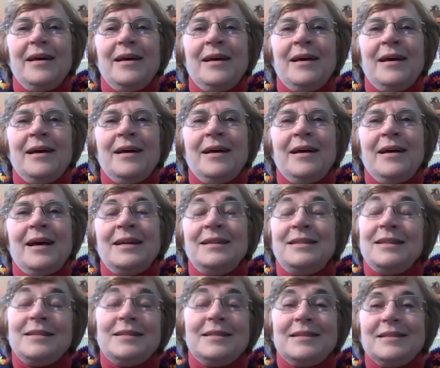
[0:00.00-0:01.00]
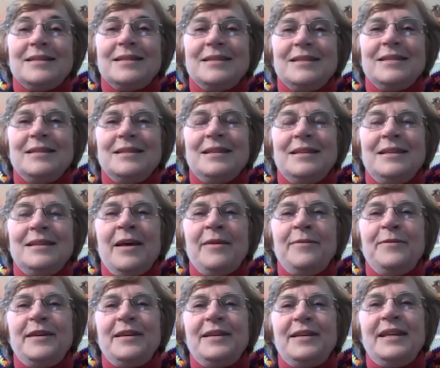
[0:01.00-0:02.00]
I just
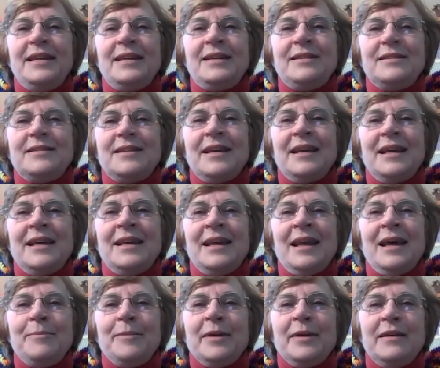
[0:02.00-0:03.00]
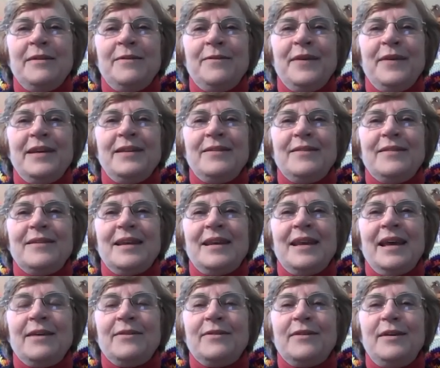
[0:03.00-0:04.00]
love to teach, and I'm convinced it
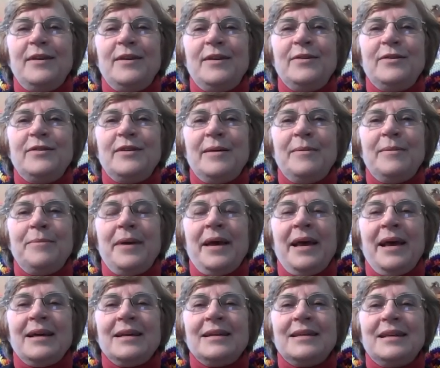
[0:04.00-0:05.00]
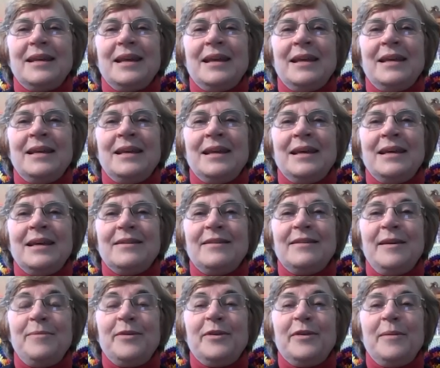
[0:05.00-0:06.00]
has a huge impact, and
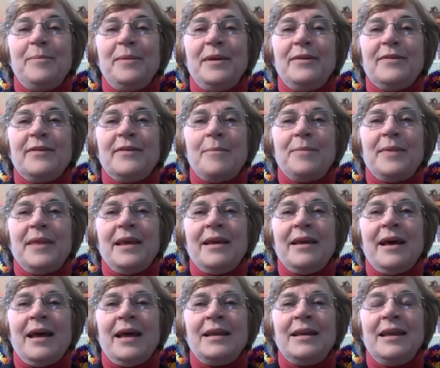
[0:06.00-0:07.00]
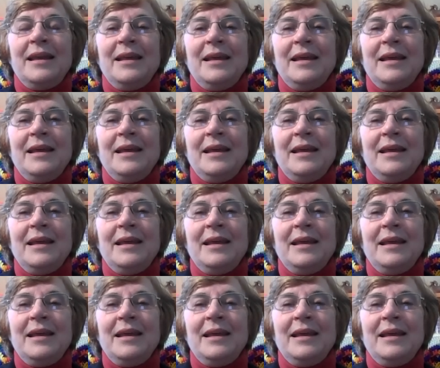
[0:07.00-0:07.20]
seems to be something God